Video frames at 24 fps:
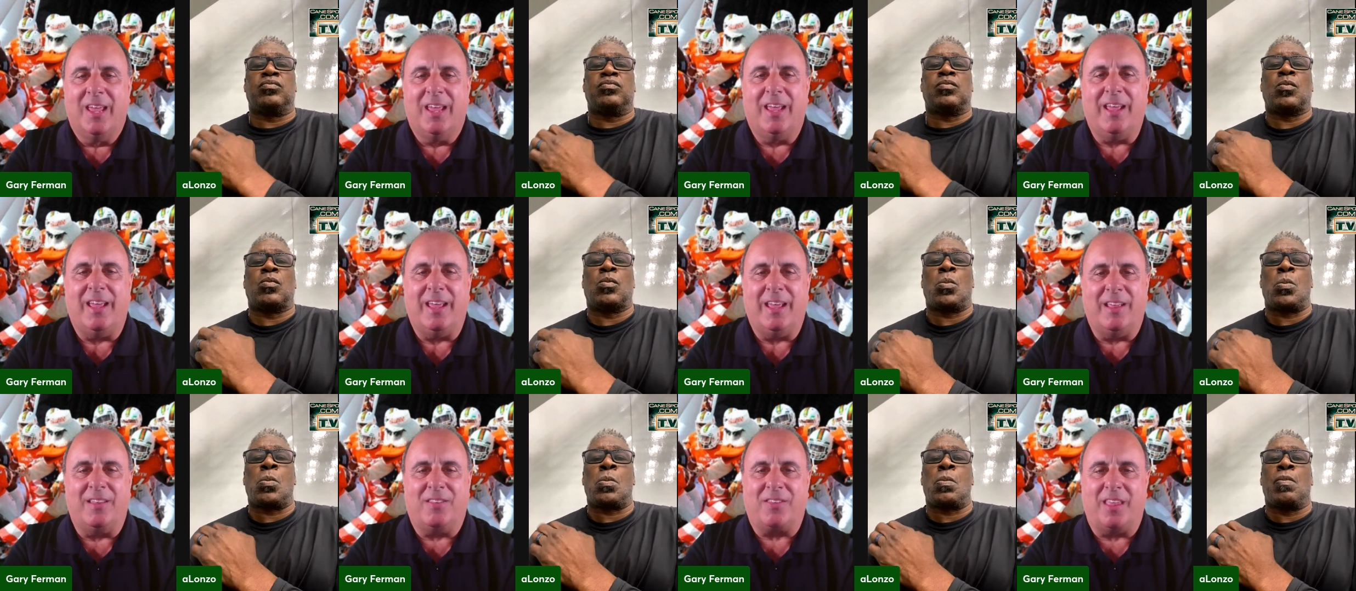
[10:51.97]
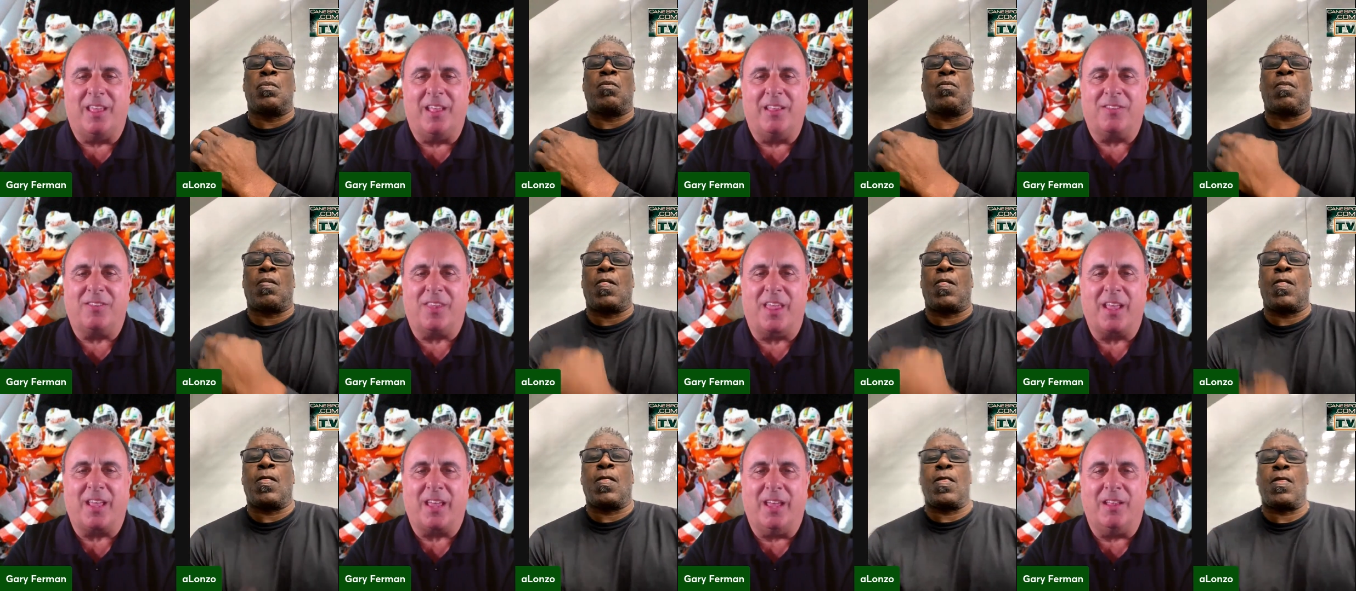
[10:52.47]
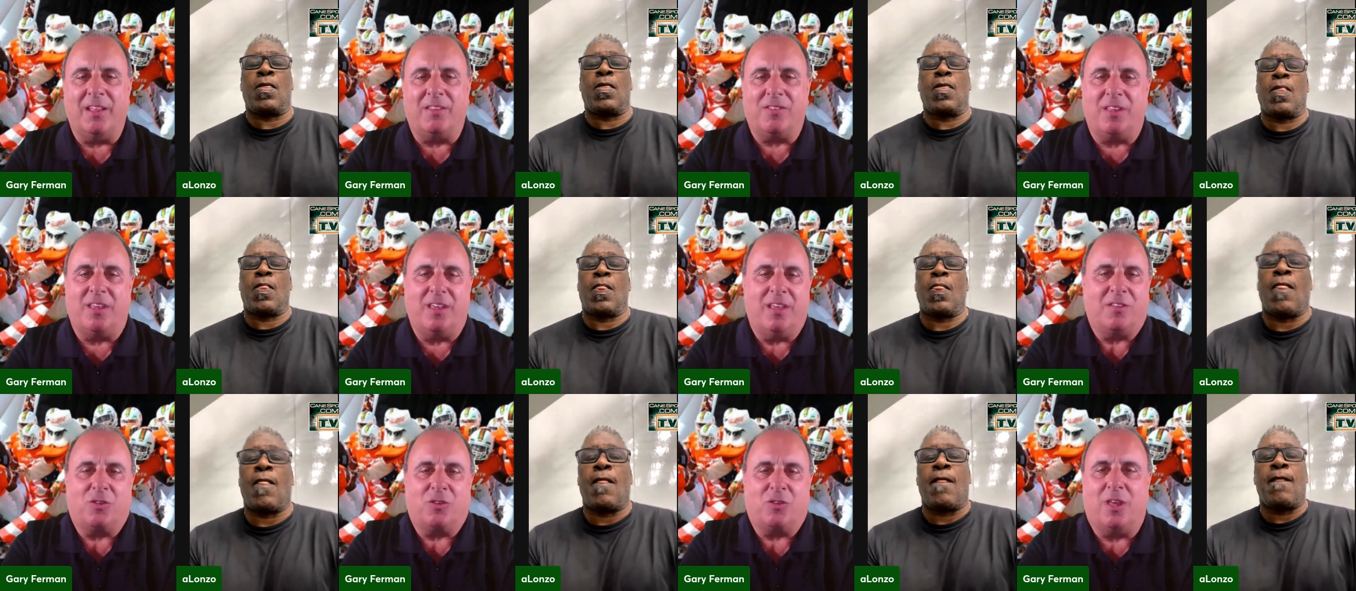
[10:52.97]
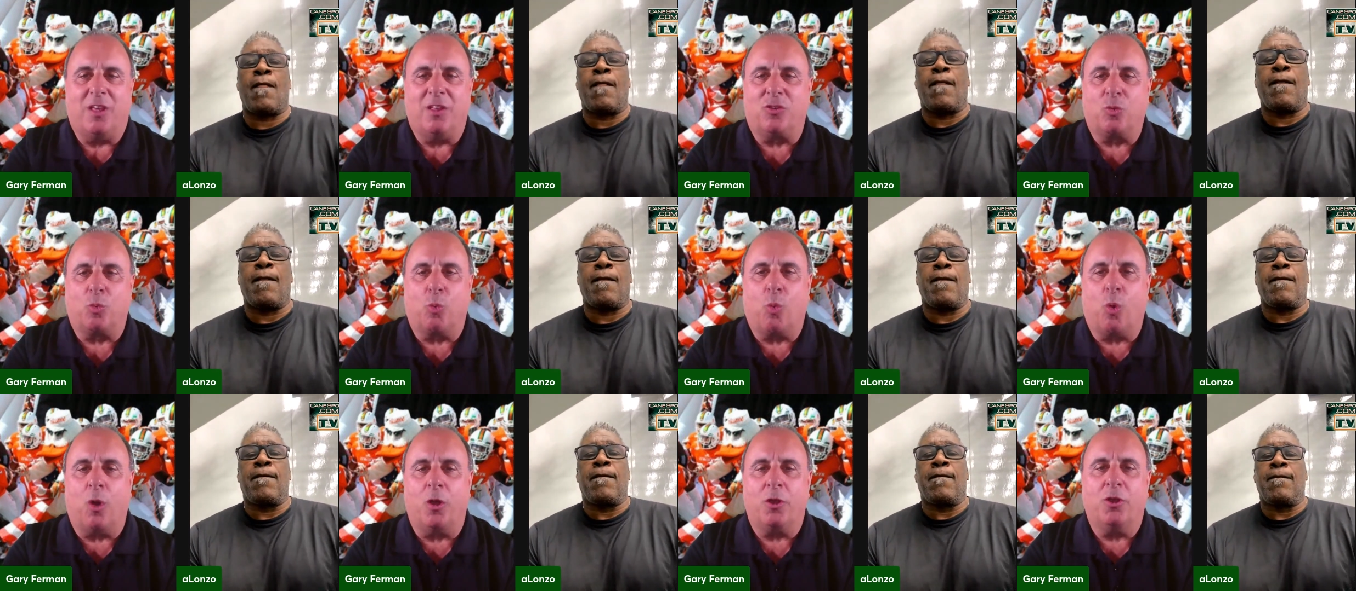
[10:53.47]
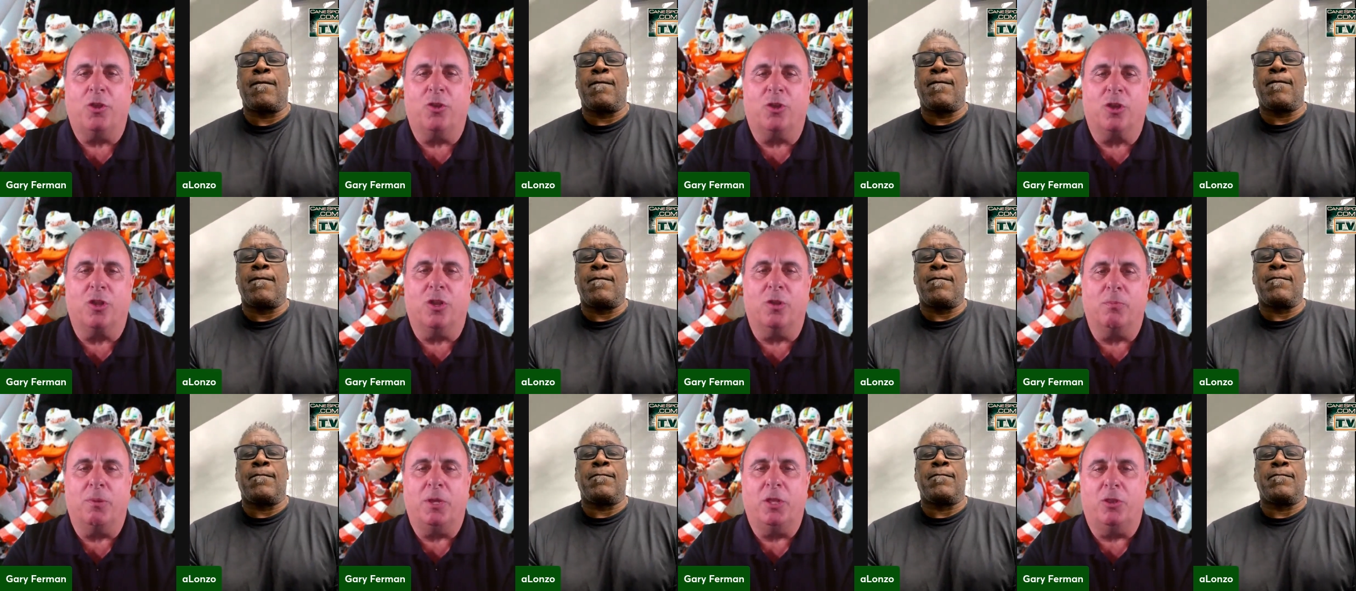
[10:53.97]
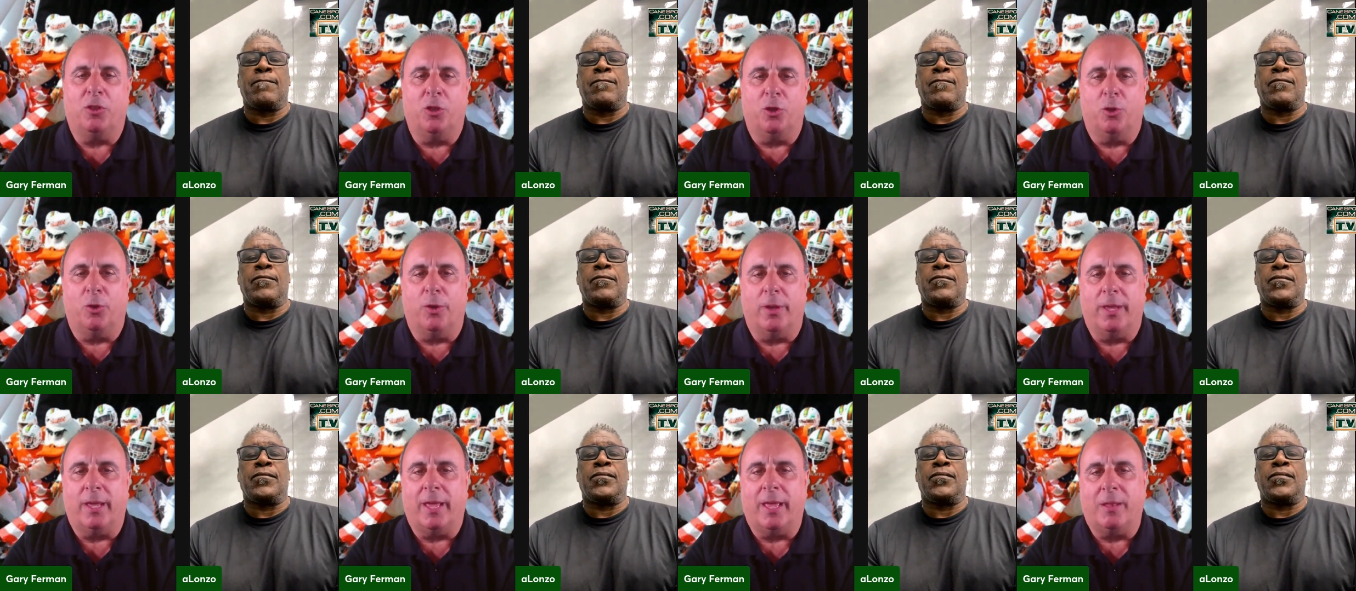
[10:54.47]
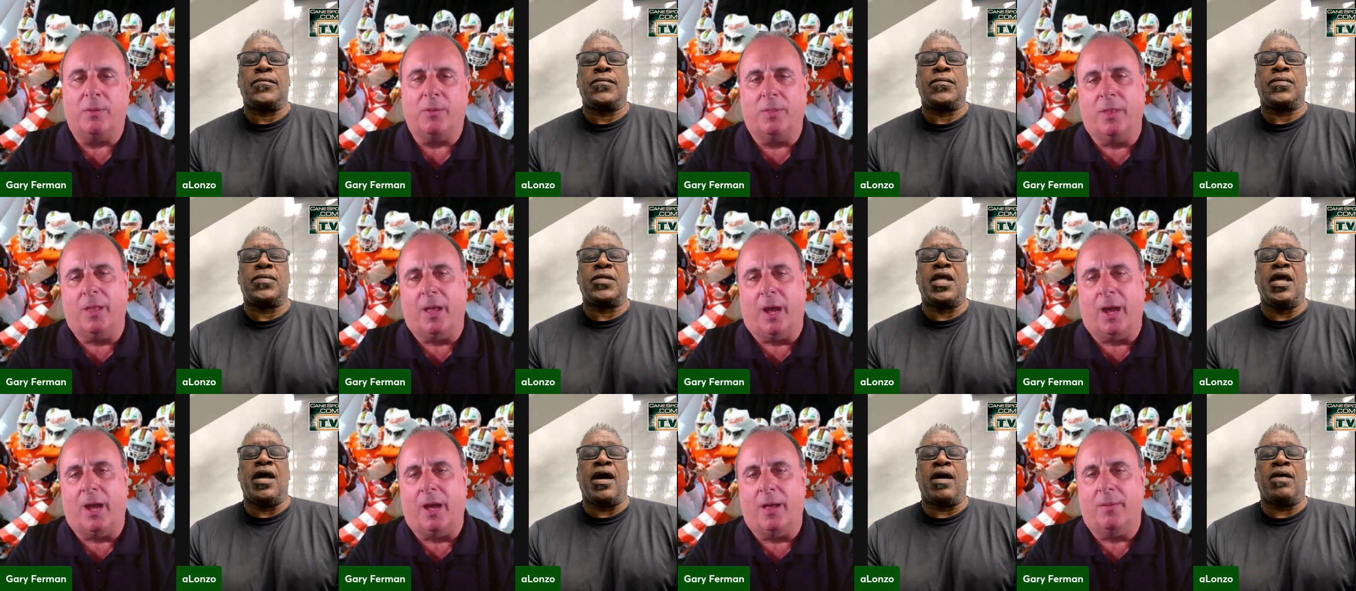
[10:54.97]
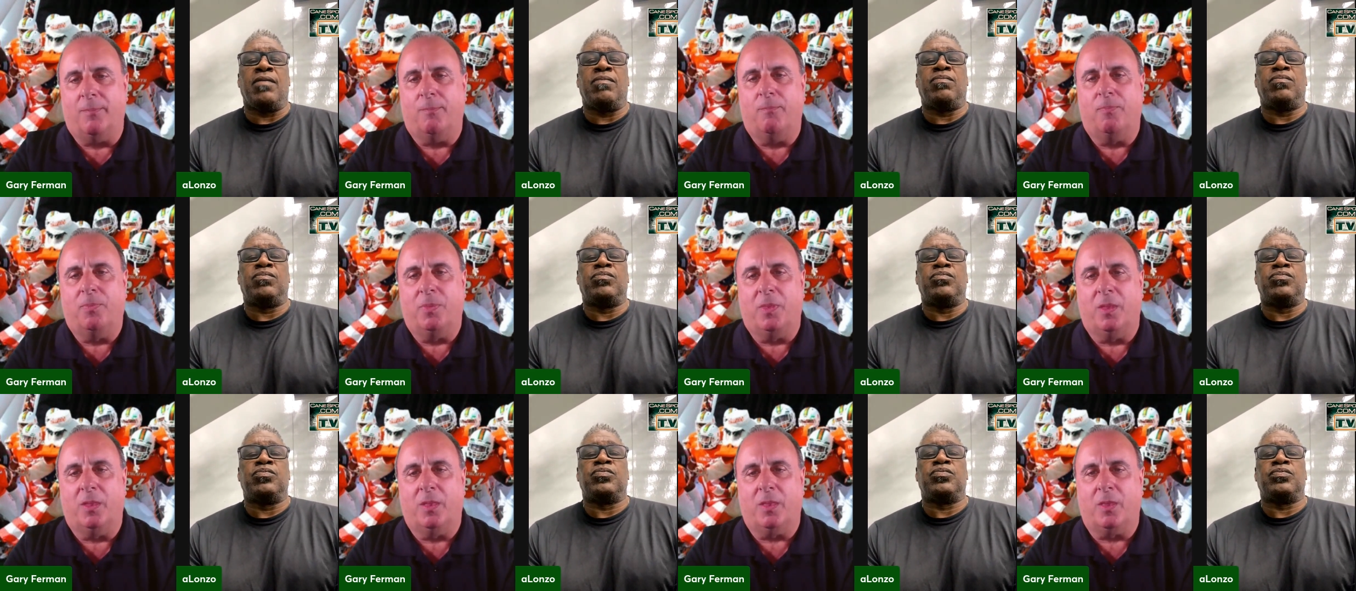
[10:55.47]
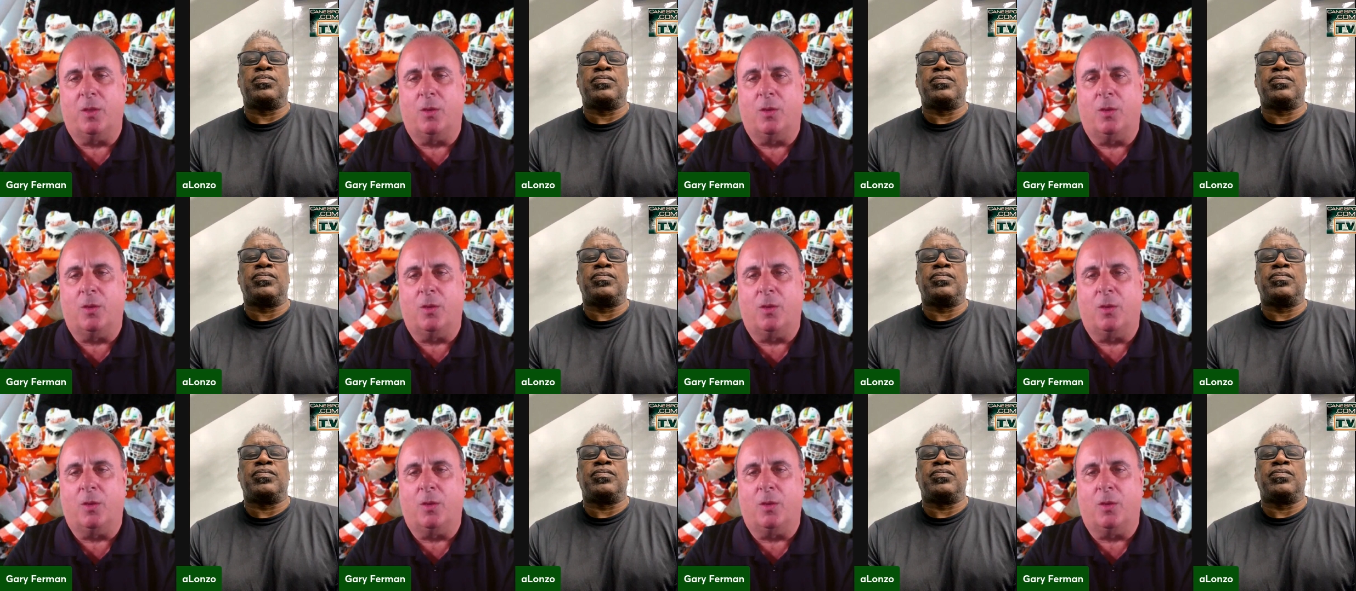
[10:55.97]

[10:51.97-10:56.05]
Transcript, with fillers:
Speaker 1: it's it, it's like it's it's it's what you're going to be doing, and um,